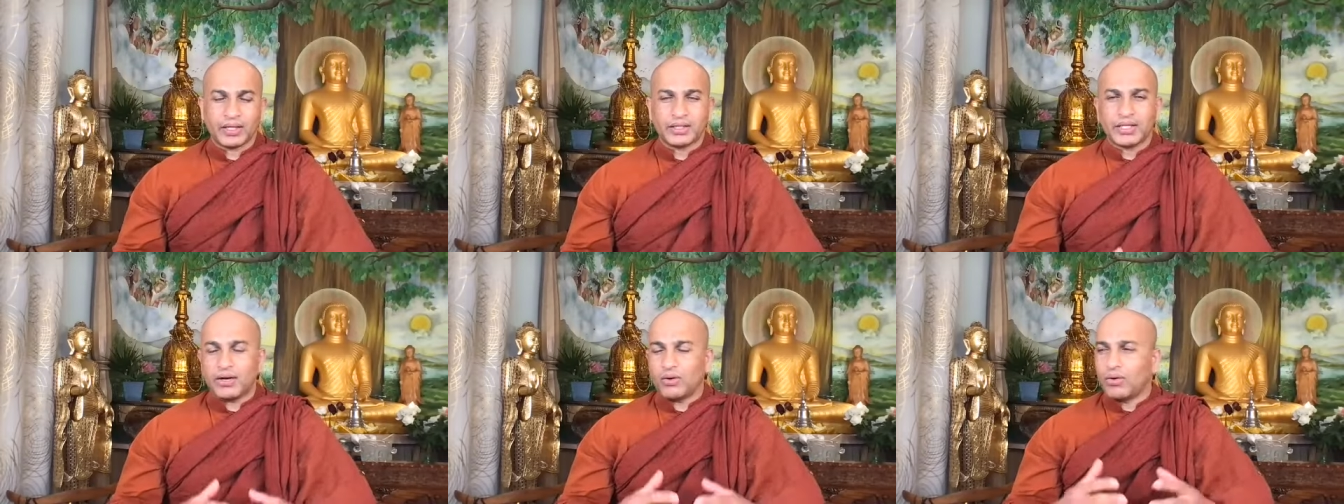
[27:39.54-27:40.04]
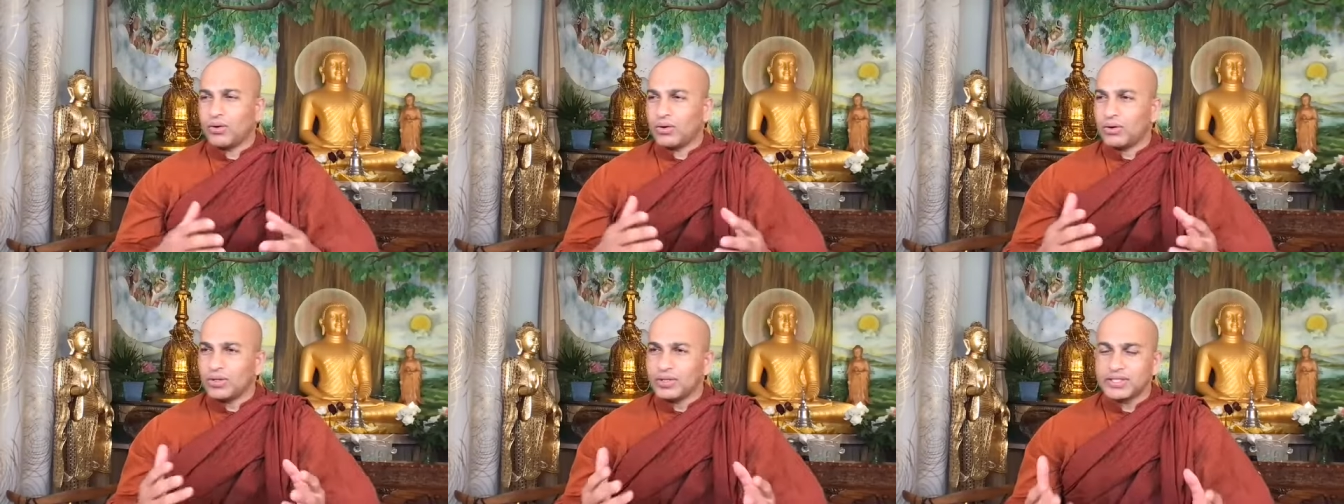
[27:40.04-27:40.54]
The
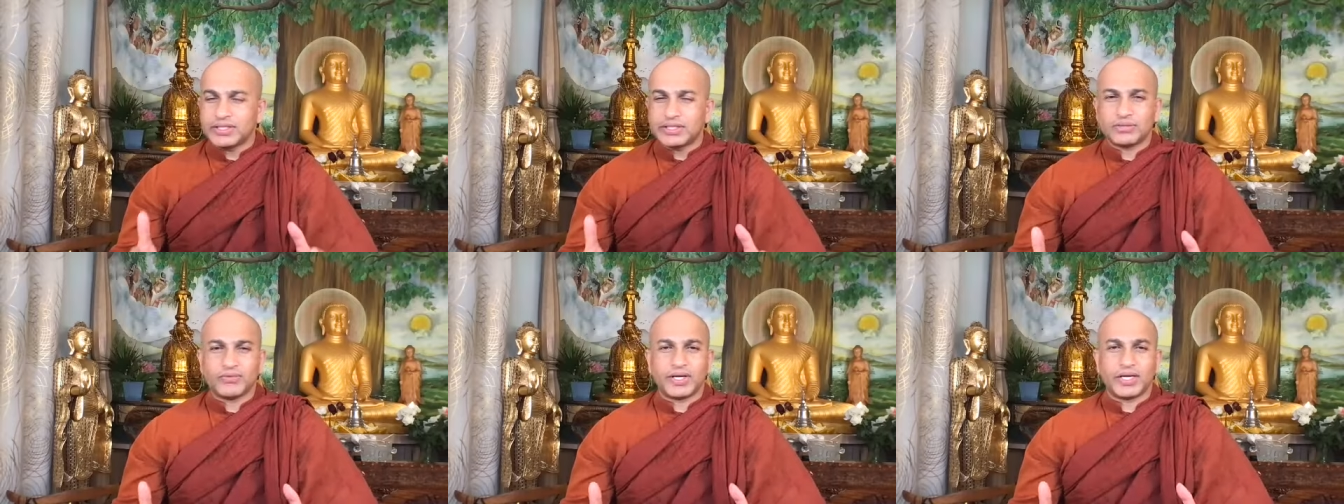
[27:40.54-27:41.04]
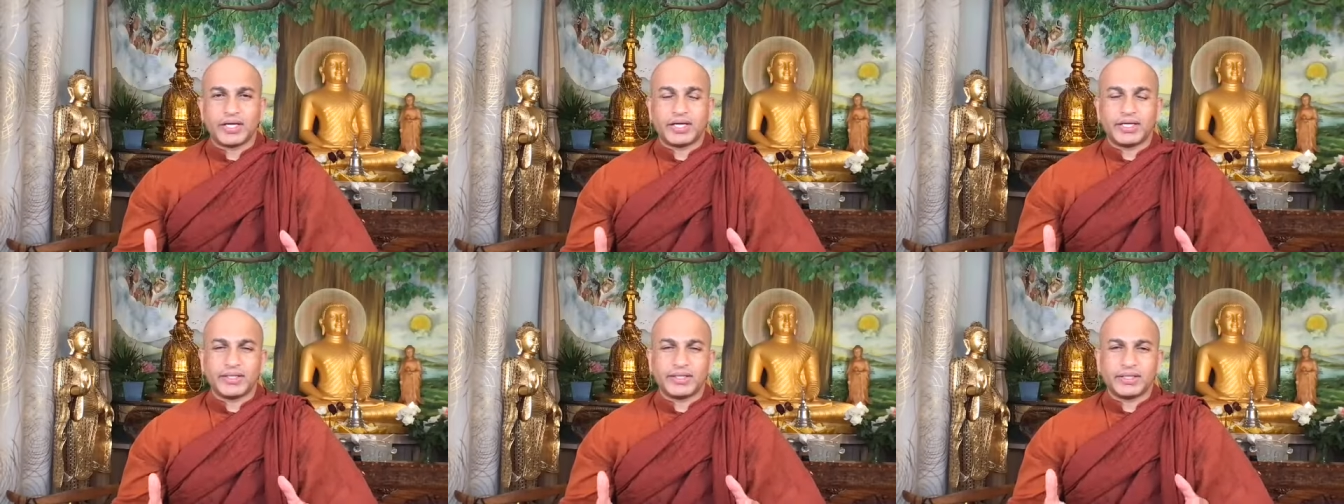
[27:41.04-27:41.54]
all this
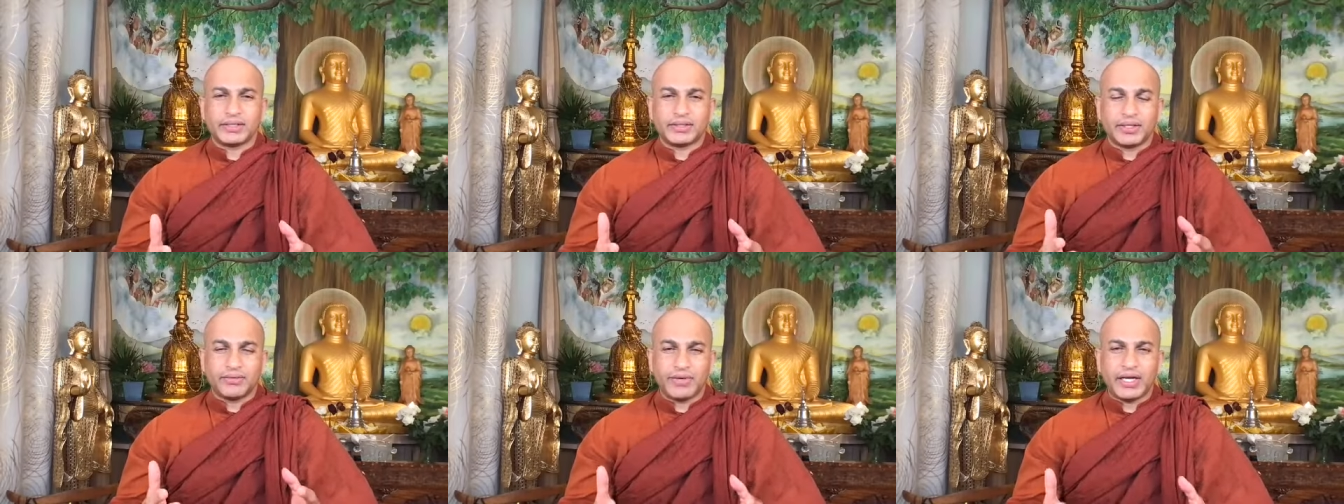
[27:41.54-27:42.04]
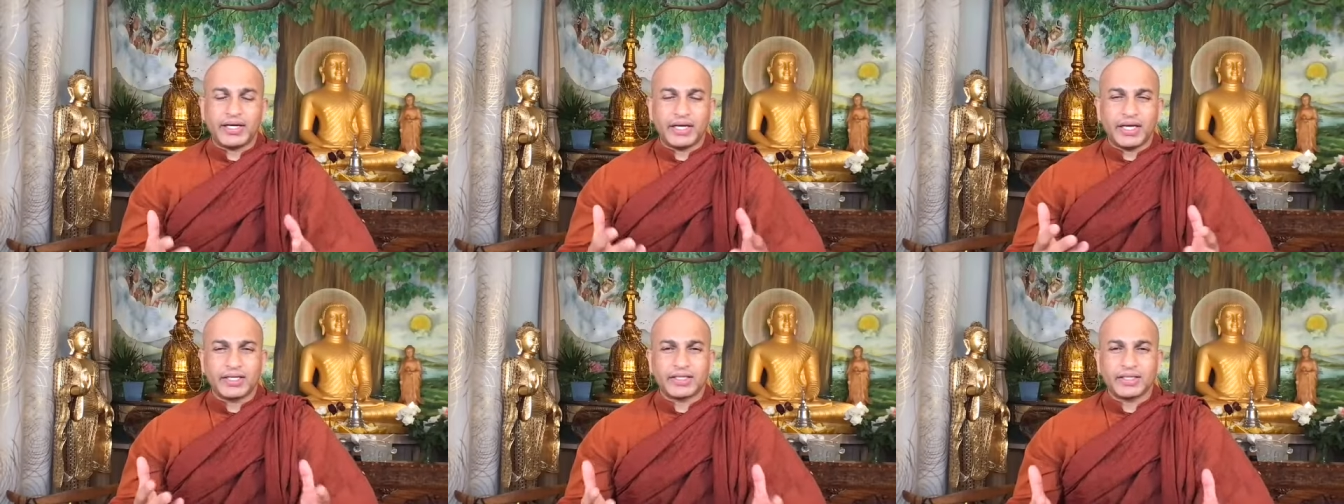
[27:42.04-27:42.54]
world, the very
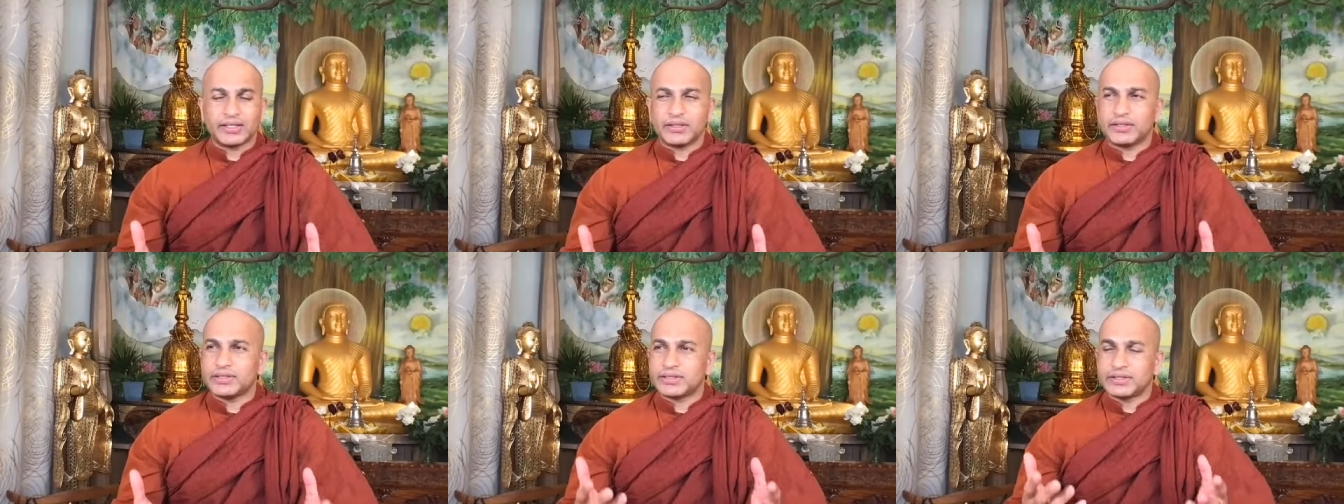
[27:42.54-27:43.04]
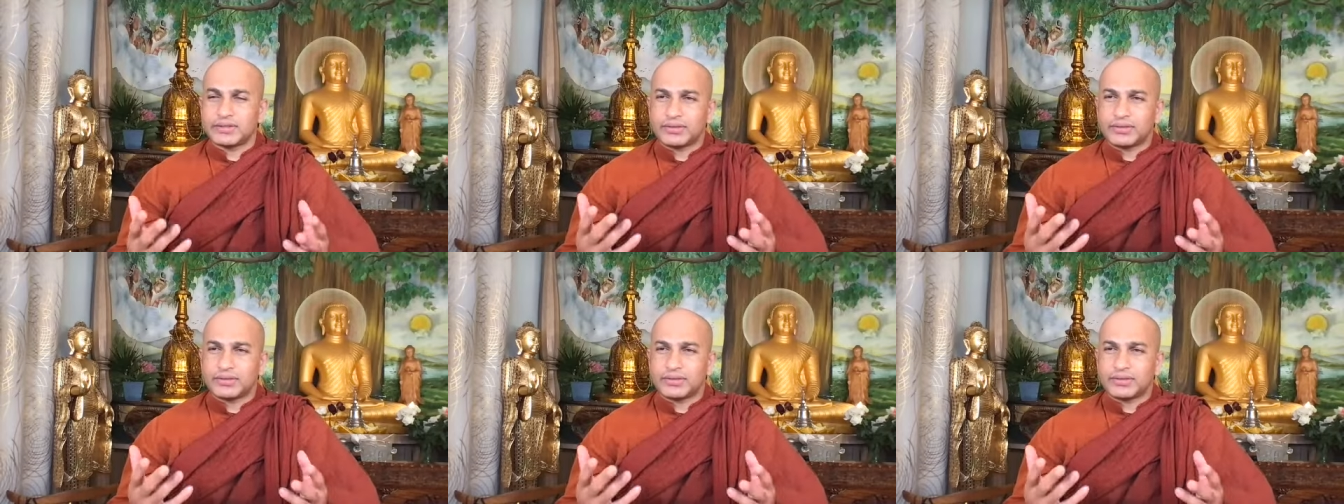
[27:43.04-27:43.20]
nature is